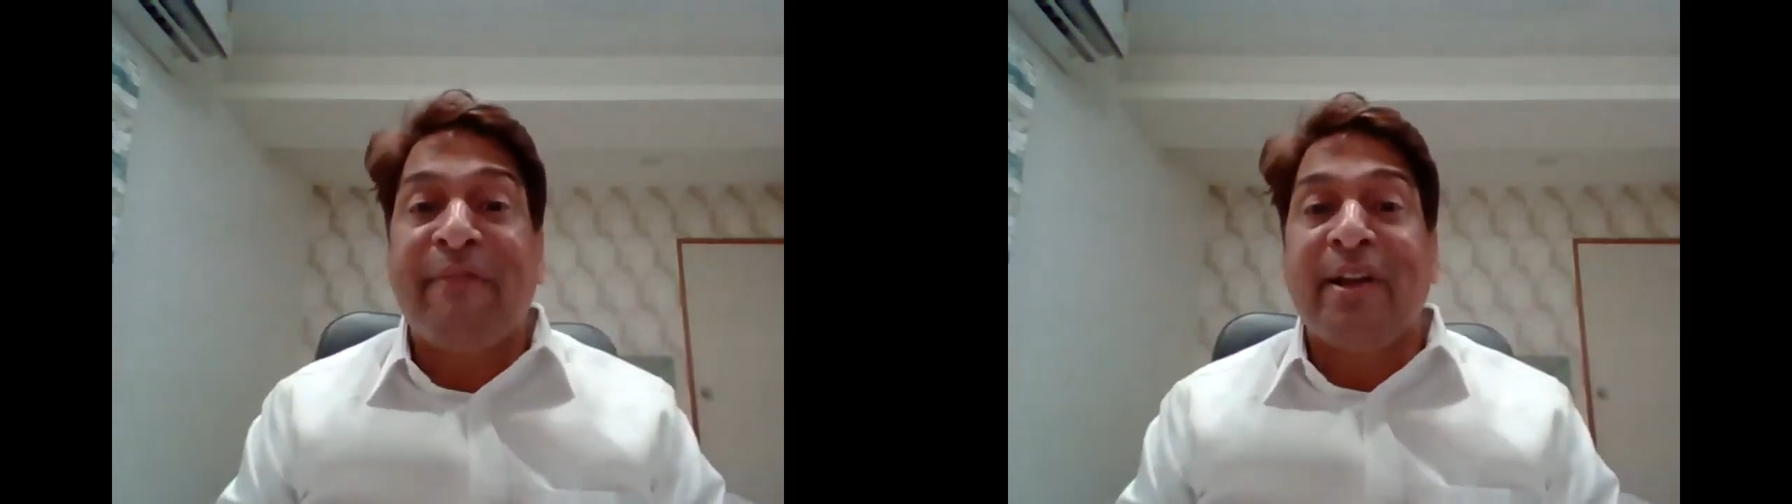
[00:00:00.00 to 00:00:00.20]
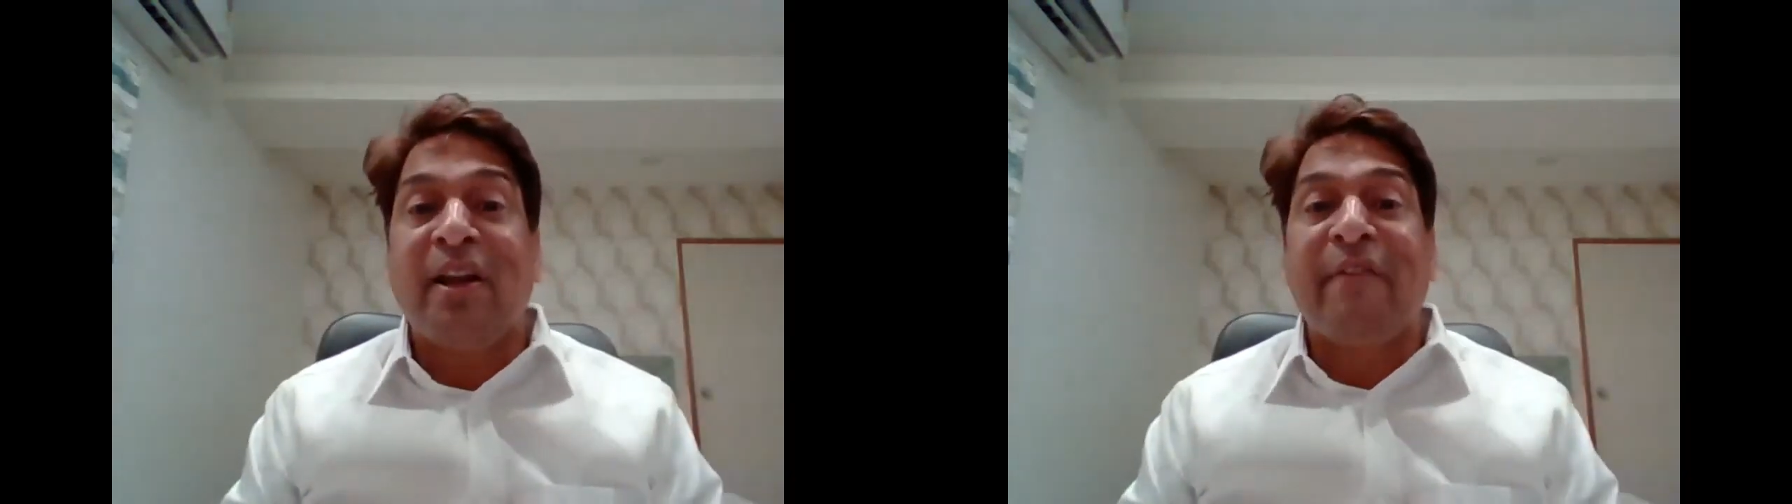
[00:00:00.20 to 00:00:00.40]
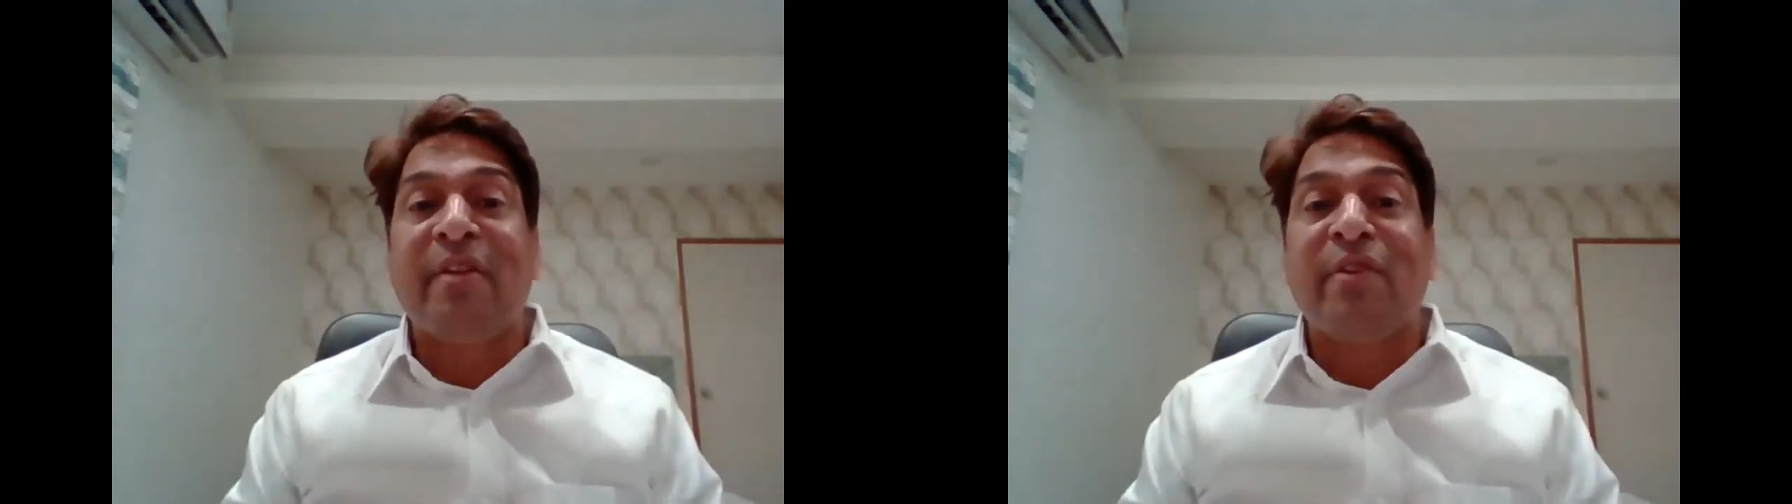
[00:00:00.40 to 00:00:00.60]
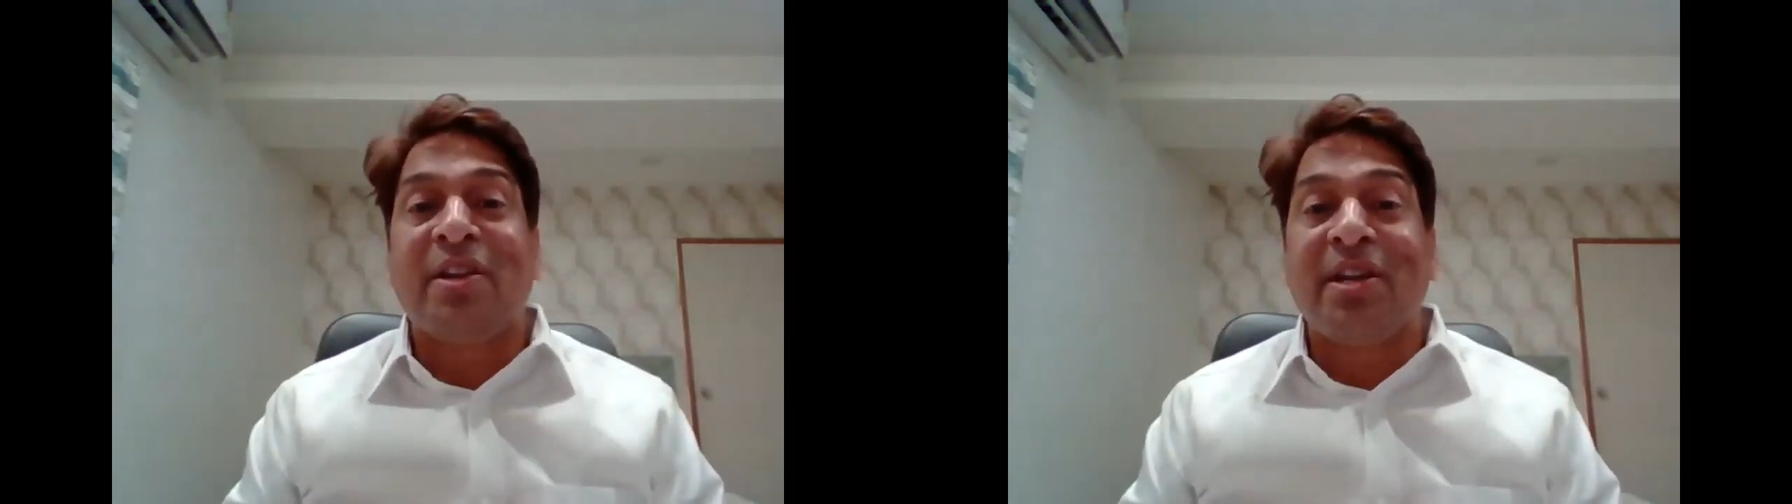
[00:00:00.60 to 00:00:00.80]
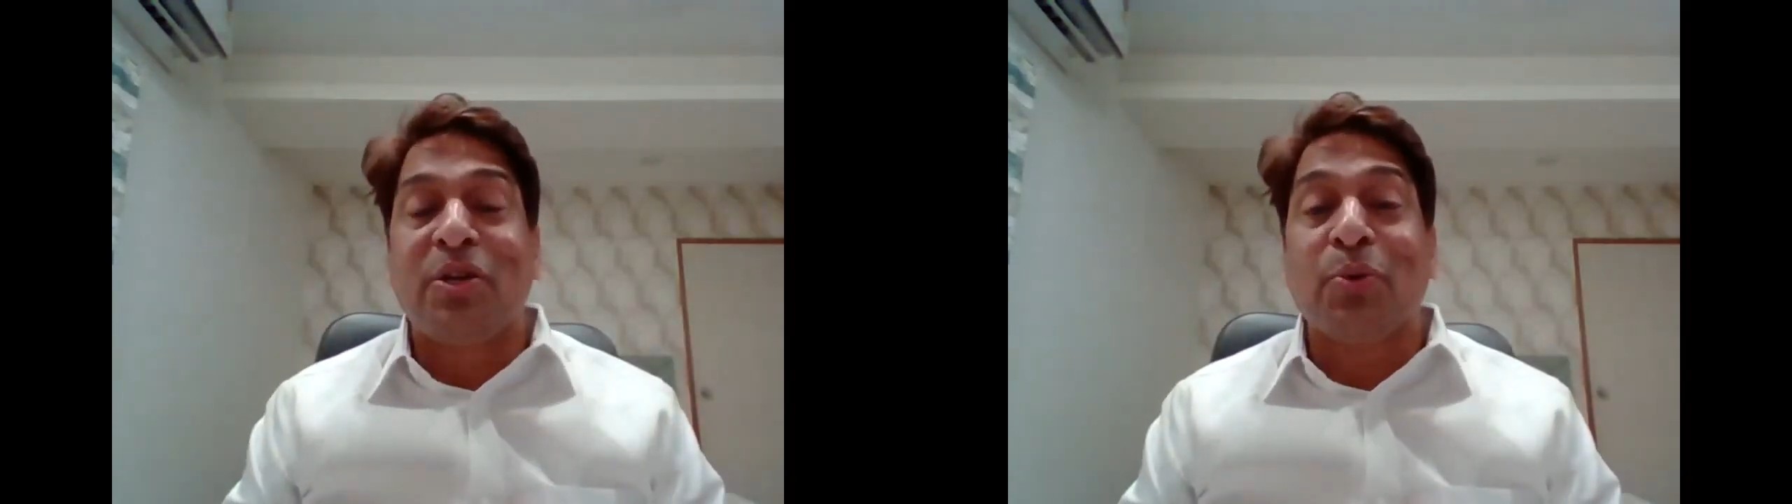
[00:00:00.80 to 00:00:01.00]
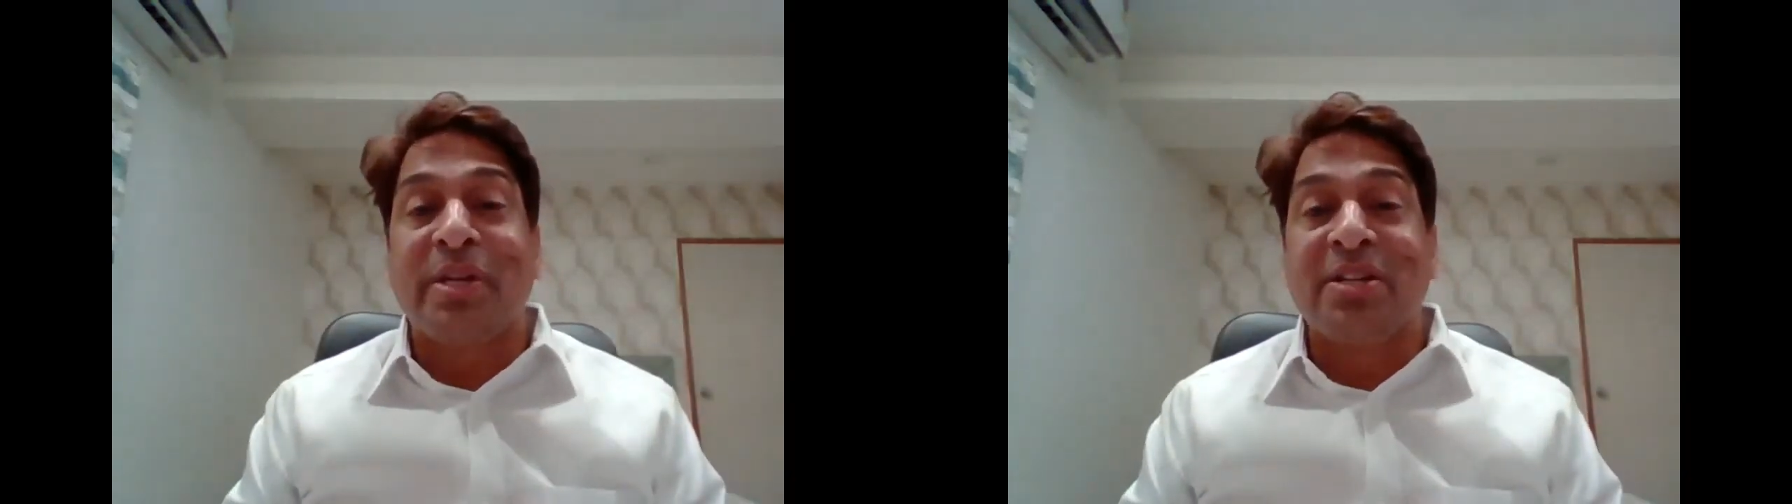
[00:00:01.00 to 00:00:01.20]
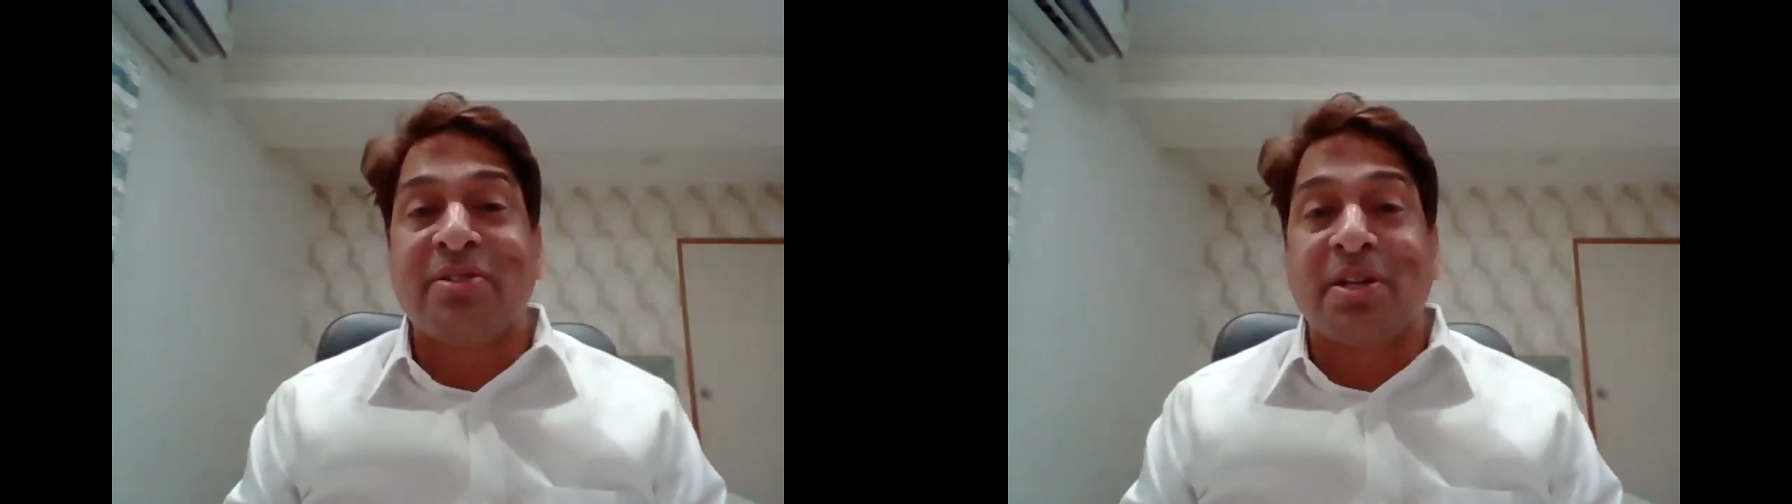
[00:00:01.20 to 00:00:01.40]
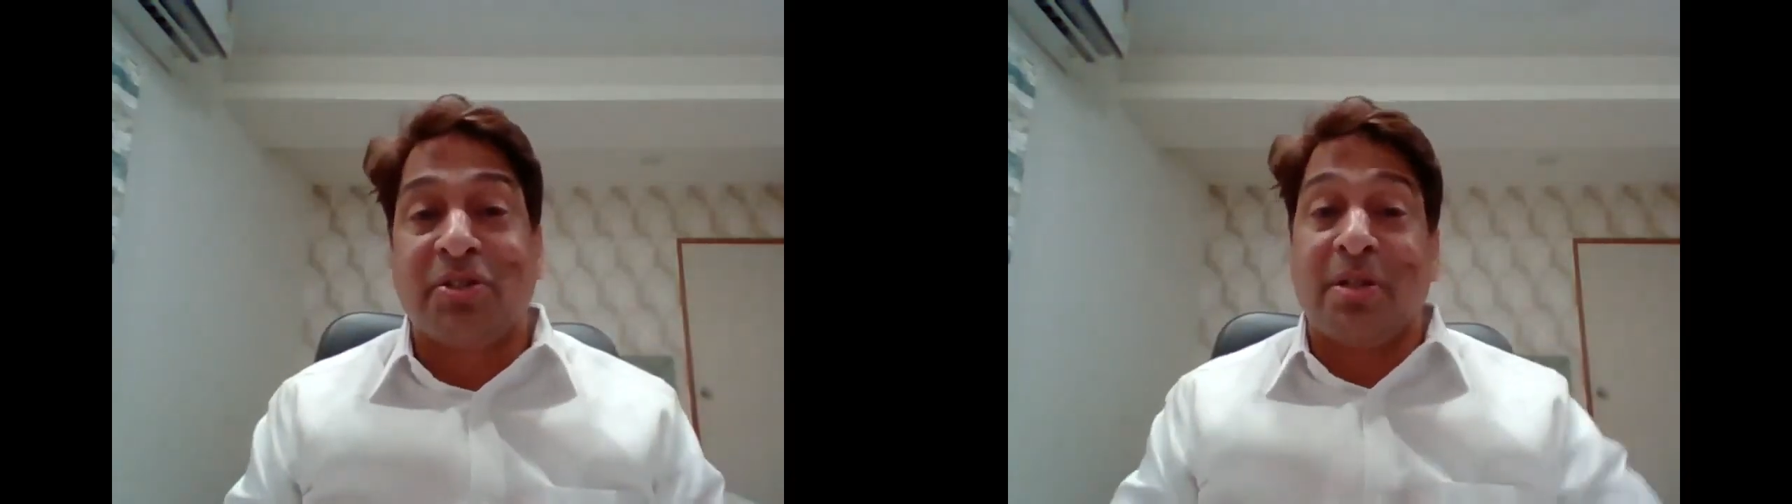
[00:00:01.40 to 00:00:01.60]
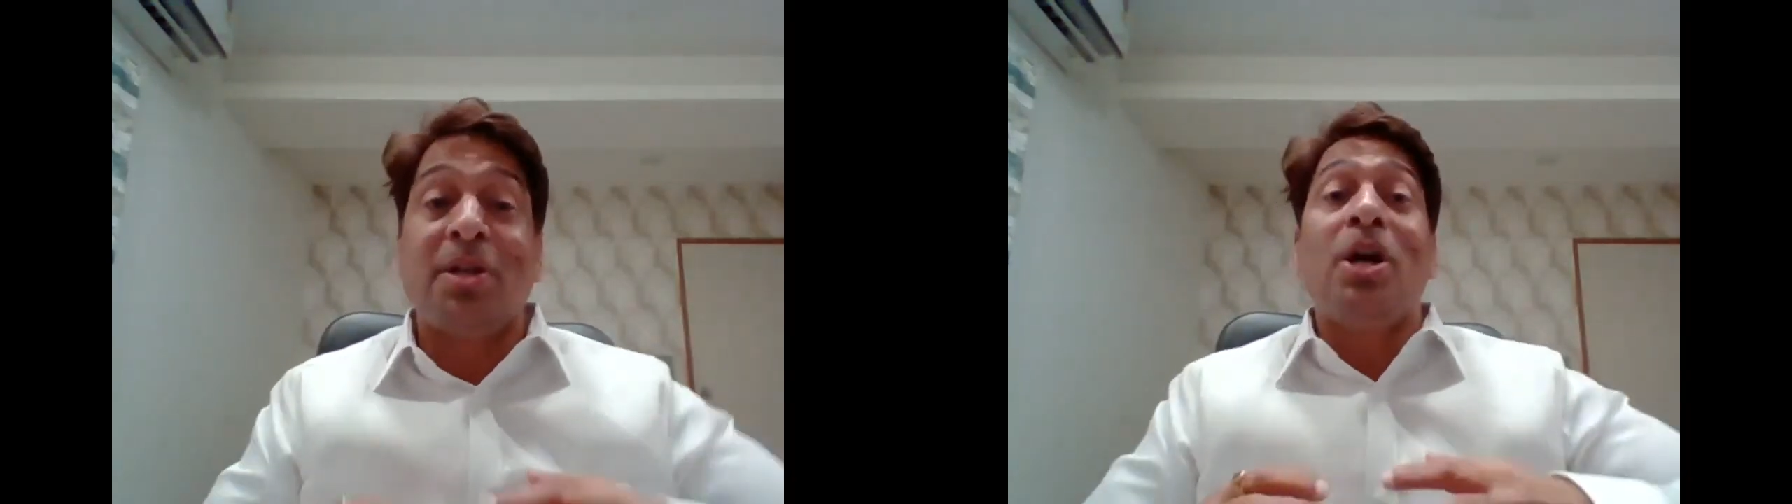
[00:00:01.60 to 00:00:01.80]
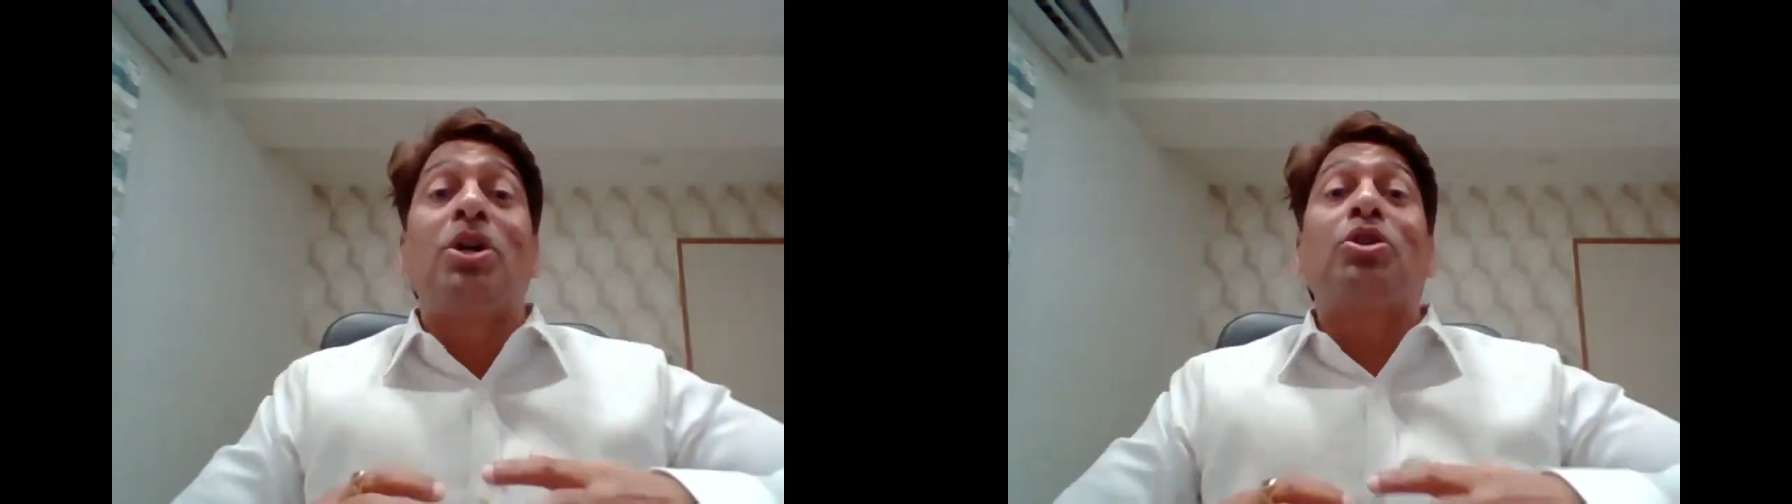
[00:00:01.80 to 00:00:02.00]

refund of inverted duty structure.